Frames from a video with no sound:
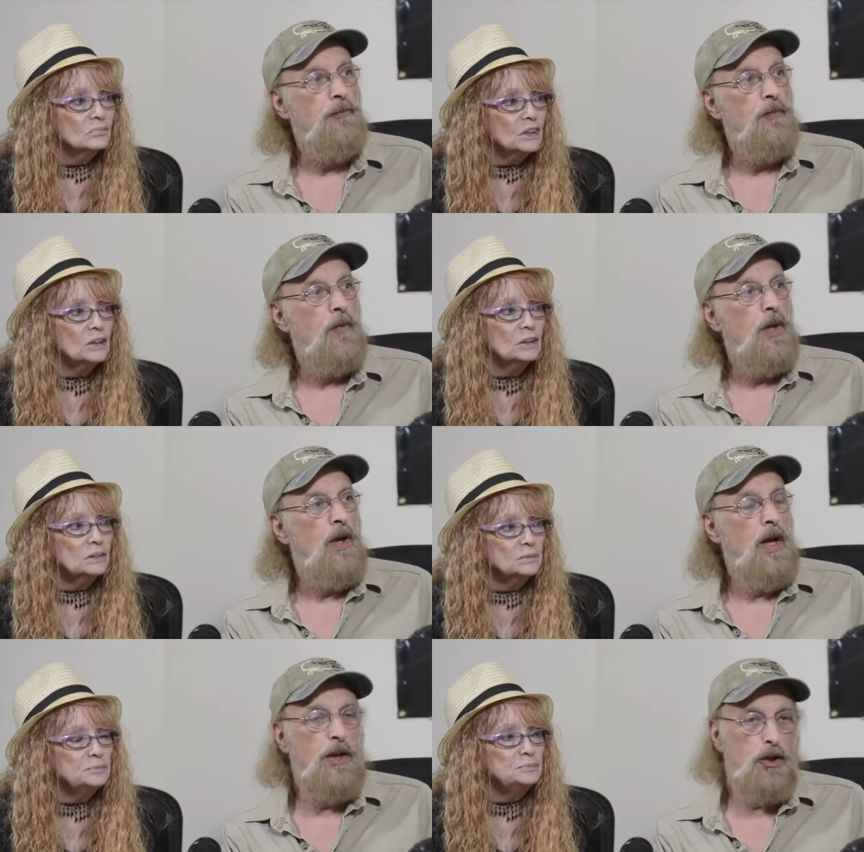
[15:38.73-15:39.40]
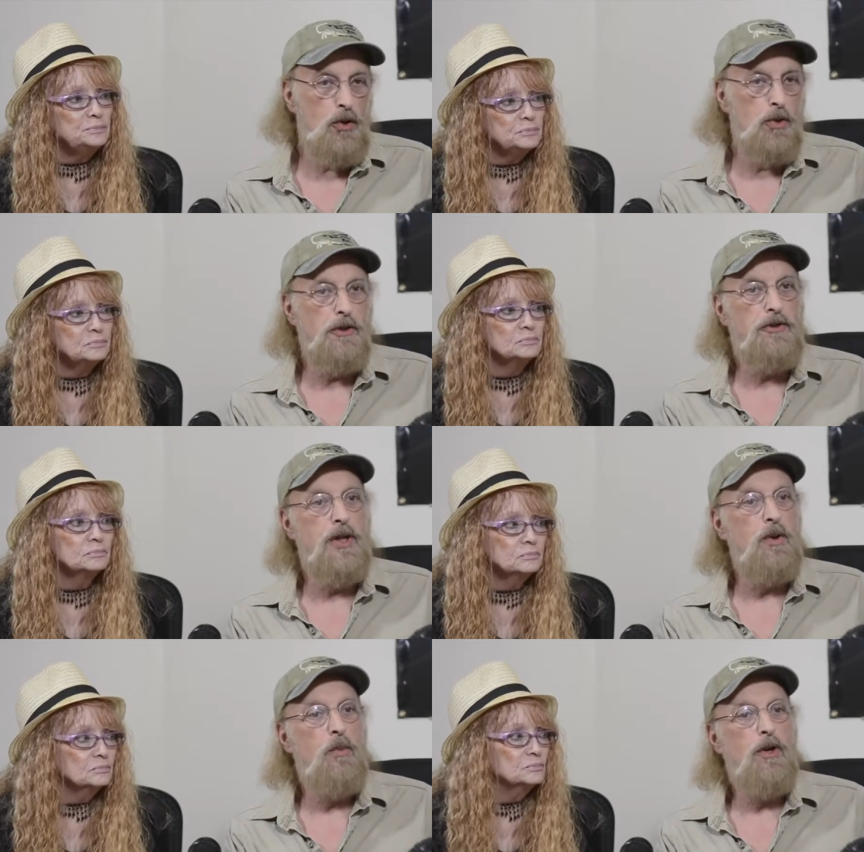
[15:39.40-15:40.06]
Speaker 1: Yeah. And the coolest
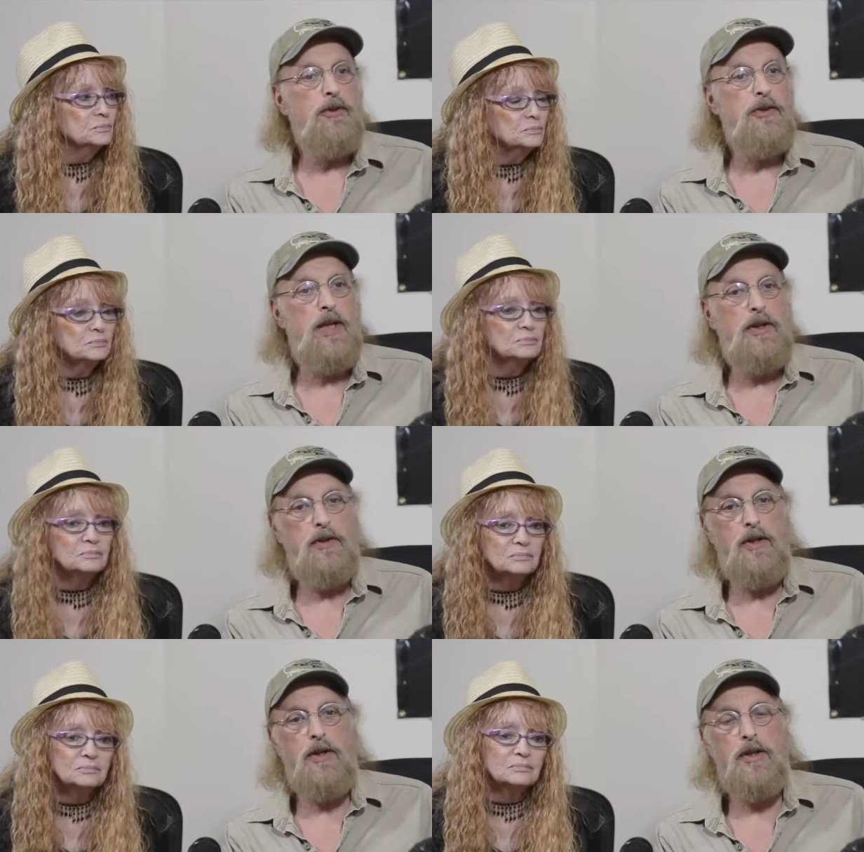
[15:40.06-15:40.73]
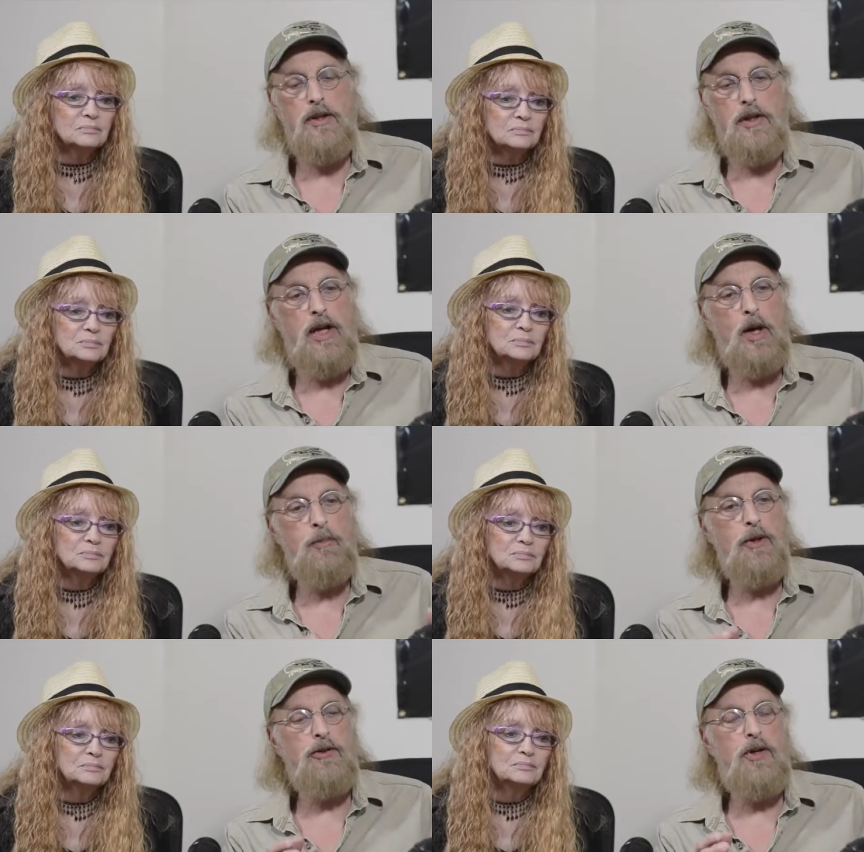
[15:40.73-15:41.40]
thing was that uh, Linda
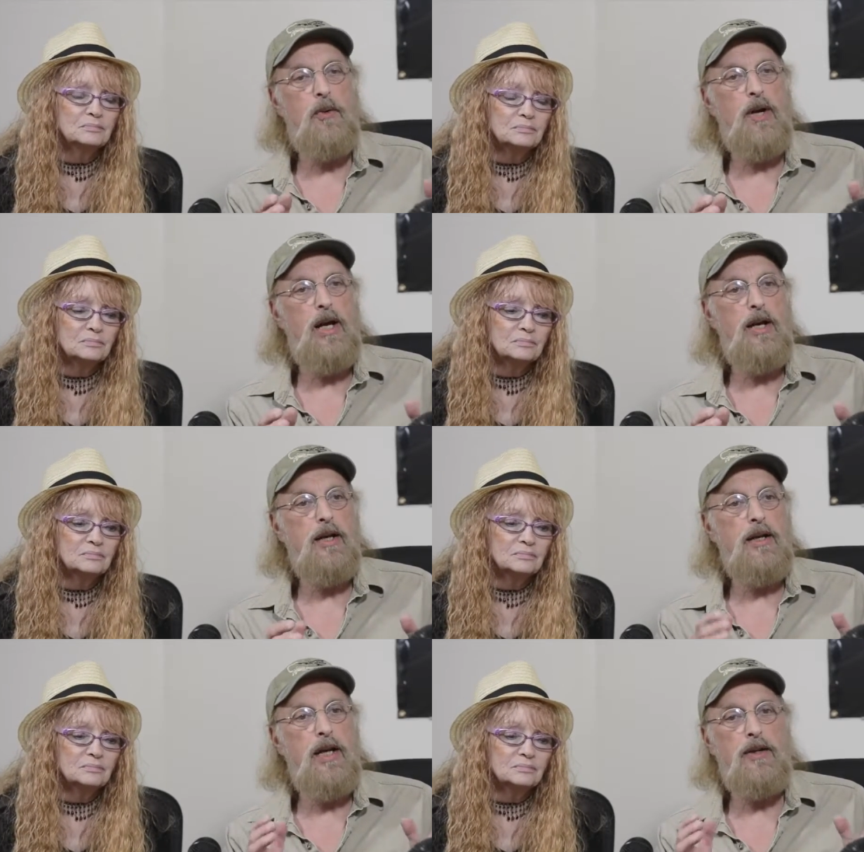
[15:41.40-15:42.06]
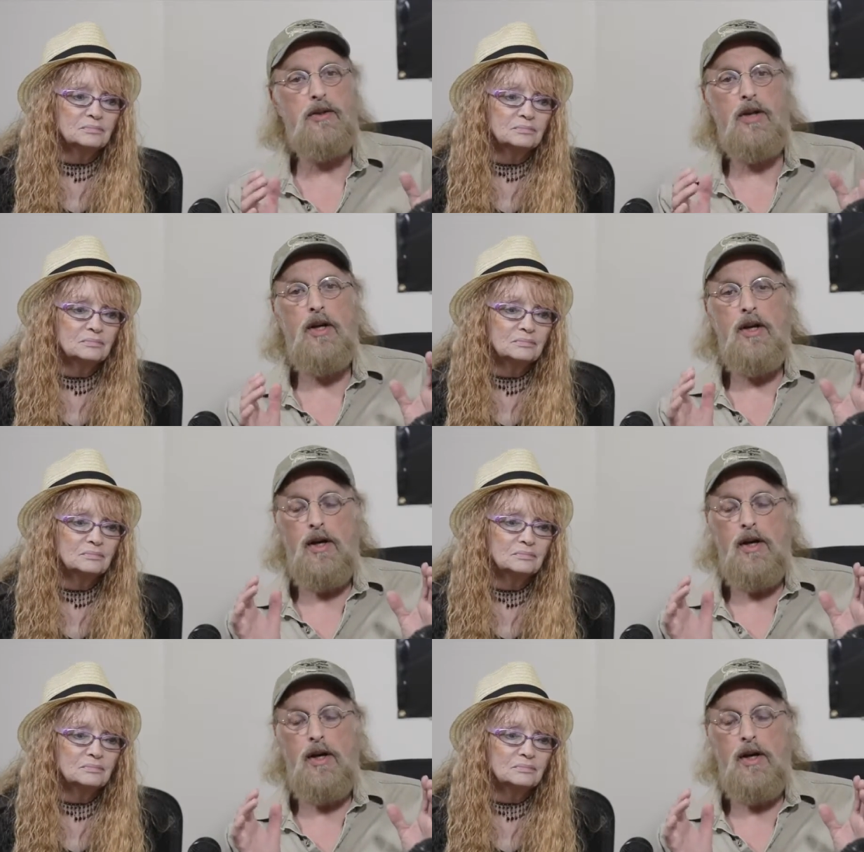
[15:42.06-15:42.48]
helped us go ahead and get.